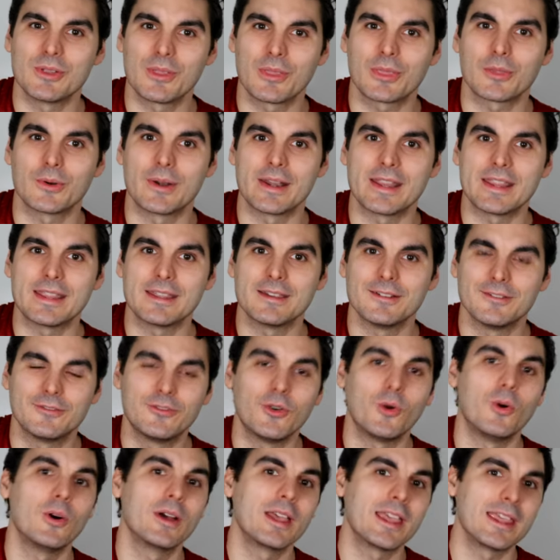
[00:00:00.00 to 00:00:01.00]
three,
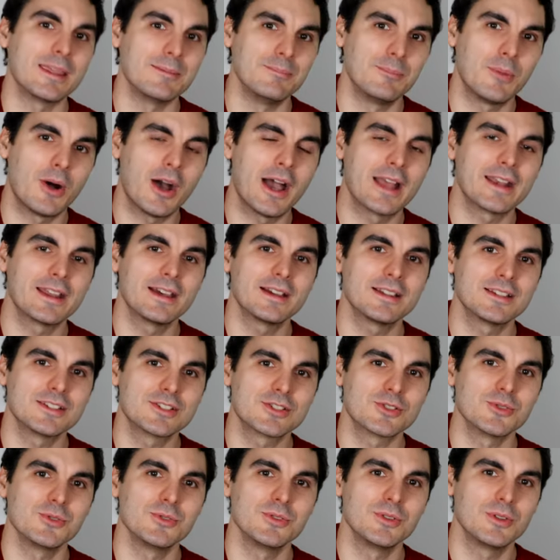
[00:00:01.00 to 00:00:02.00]
four, E minor,
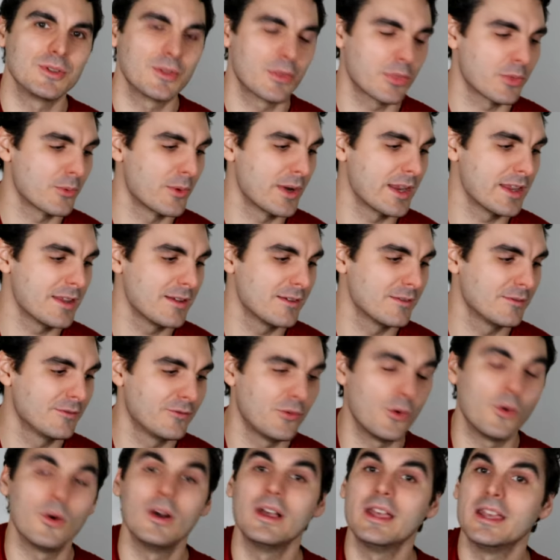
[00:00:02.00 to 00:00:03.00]
two, three,
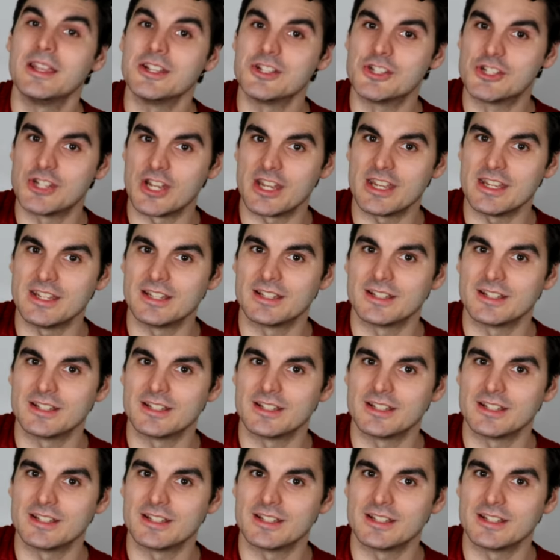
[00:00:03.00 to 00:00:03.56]
four, G,